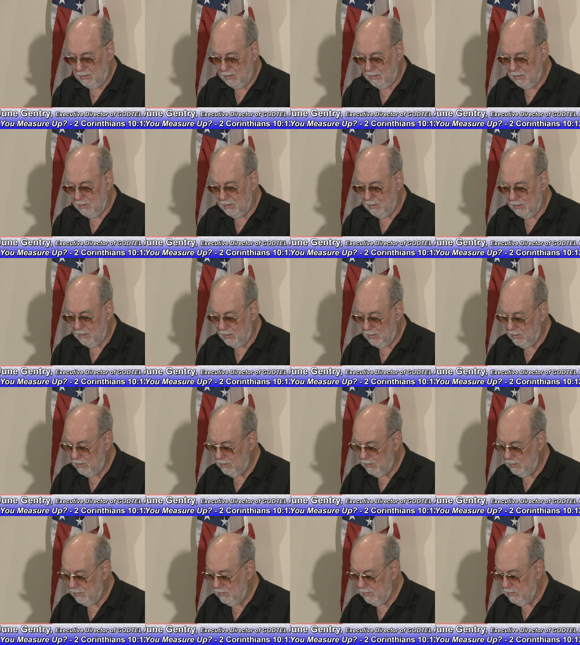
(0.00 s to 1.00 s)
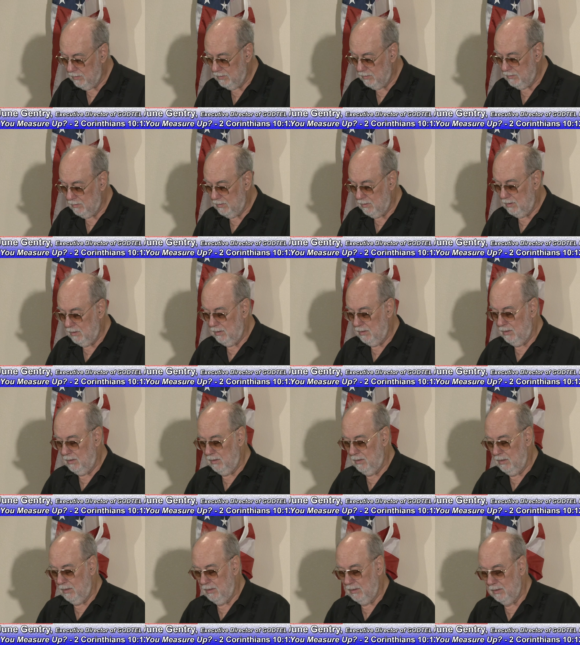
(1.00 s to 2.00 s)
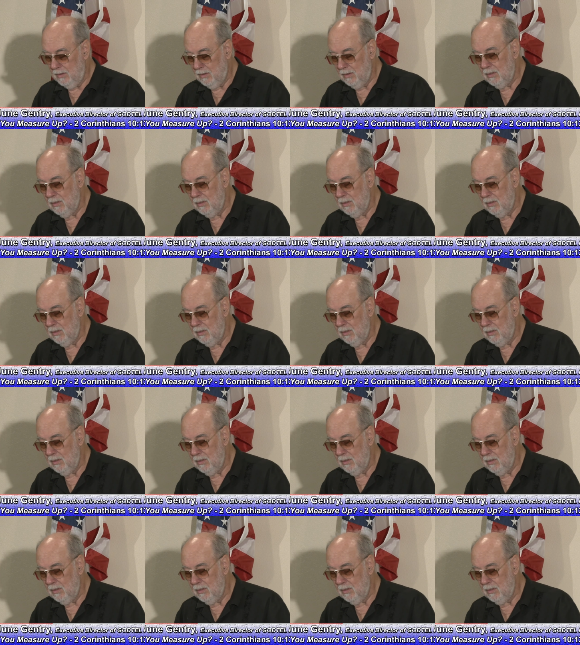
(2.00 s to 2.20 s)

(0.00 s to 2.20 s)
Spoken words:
Nobody speaks.